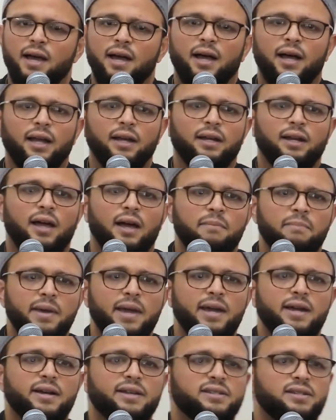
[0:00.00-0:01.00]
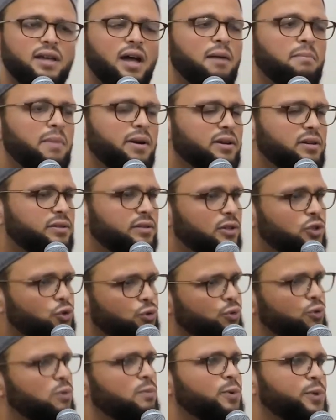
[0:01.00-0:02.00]
Ya Allah, make us amongst the
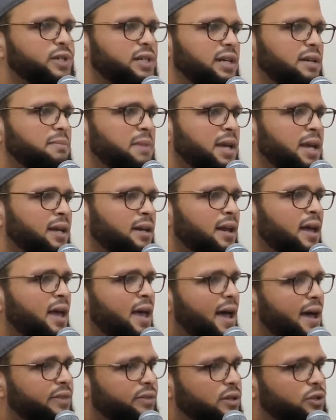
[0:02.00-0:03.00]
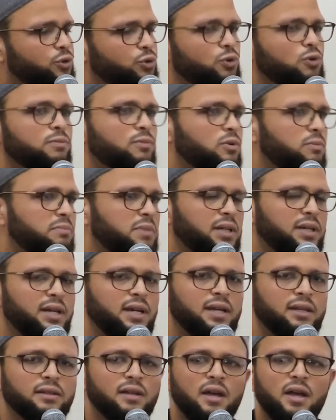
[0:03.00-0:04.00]
true Muslimin and the true
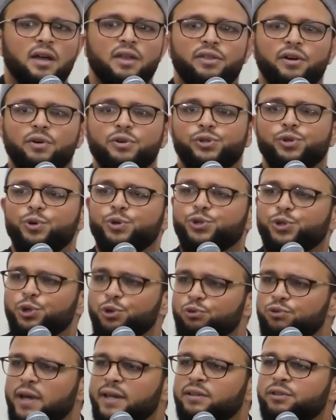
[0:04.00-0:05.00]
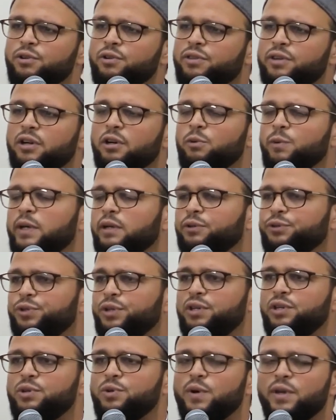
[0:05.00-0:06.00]
mu'mineen, those who surrender their will
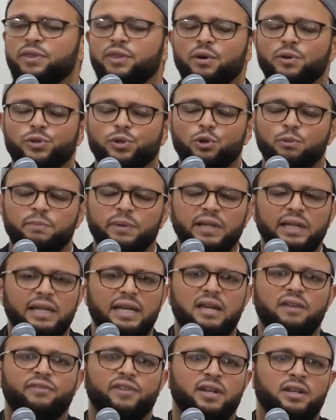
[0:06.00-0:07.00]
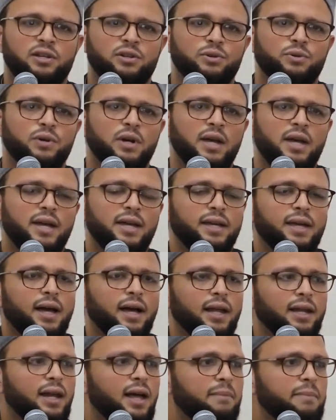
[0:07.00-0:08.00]
to you and those who believe in you.
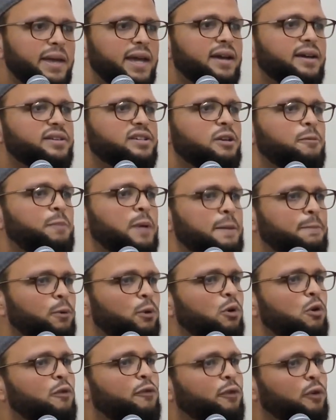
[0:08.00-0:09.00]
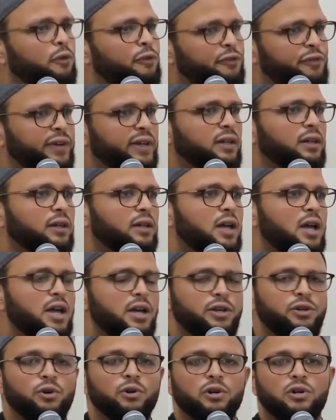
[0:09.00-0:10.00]
Ya Allah, make us a people who fulfill
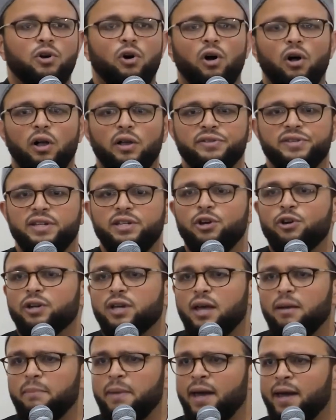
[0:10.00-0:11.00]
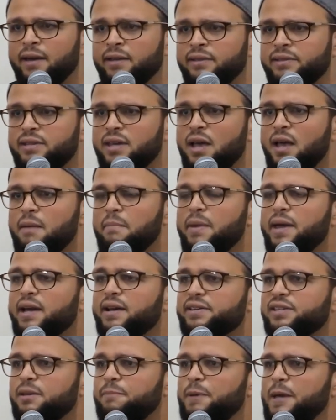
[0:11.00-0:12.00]
your calls and your commands.
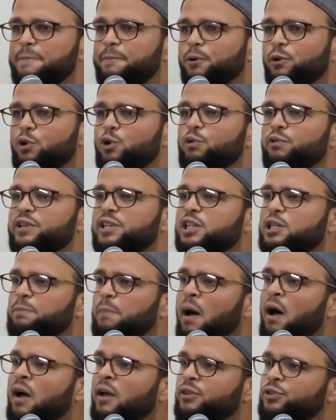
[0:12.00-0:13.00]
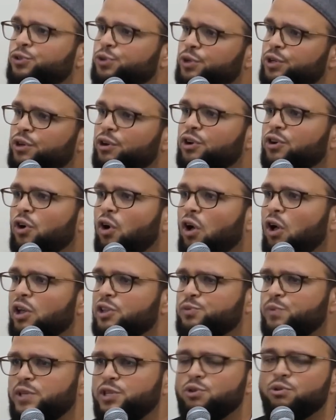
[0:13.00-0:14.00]
Make us a people who respond to your
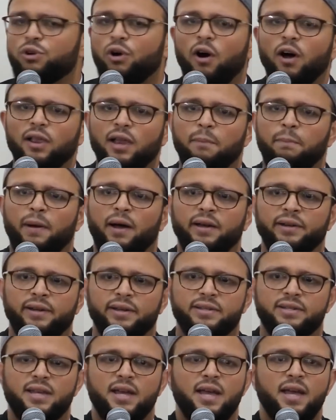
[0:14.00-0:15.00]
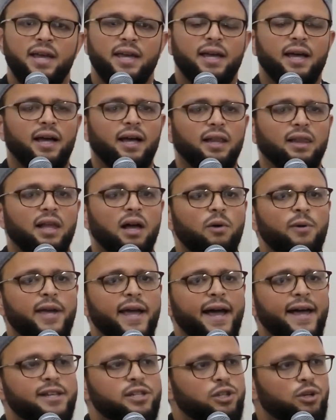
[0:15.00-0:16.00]
calls when you call upon us. Ya Allah,
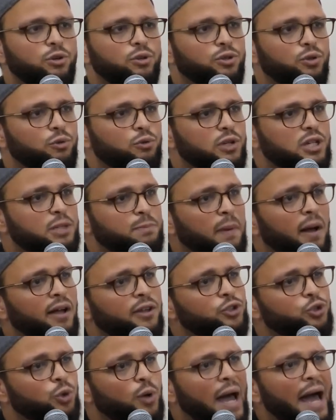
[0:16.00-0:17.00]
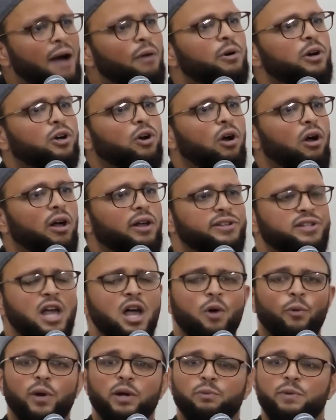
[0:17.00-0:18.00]
we ask you to respond to our
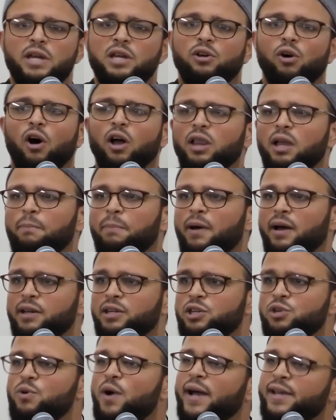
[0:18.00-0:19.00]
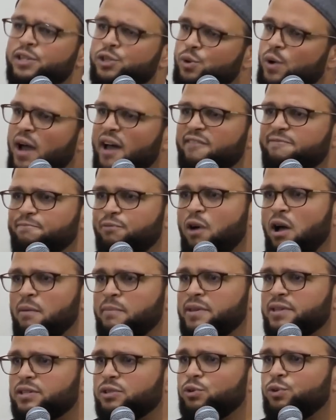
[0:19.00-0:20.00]
calls when we call upon you as you have
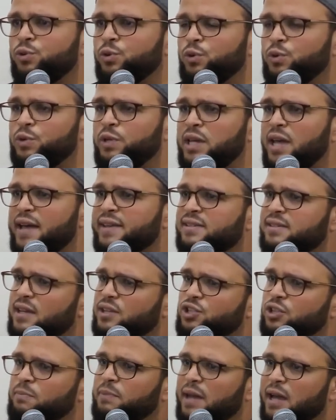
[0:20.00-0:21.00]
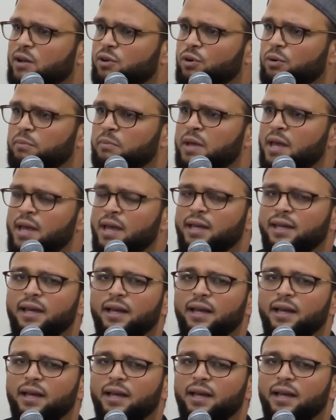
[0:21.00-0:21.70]
promised. Ud'uni astajib lakum.